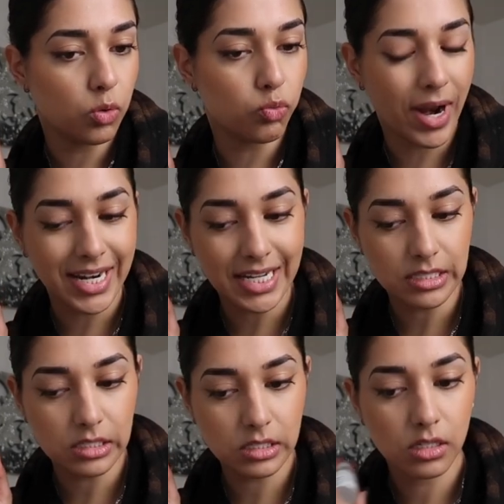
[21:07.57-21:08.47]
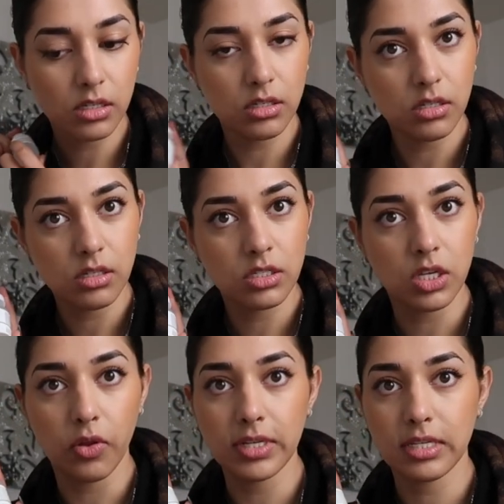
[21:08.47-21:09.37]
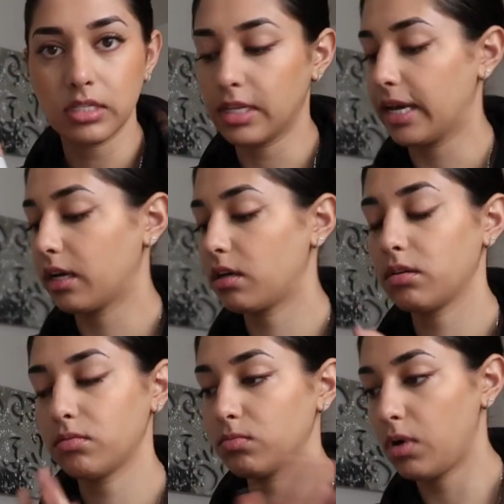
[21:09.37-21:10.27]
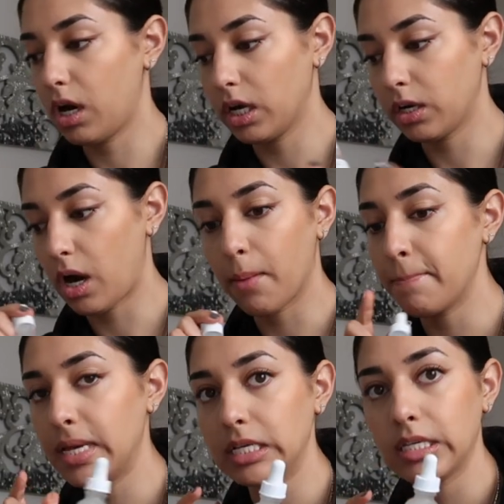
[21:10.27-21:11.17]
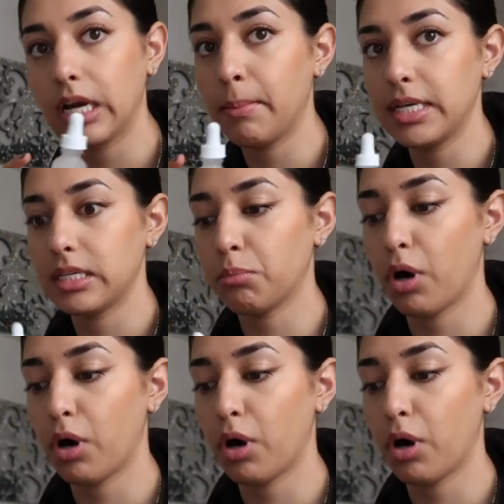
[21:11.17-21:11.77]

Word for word: redness. So this is like an amazing, amazing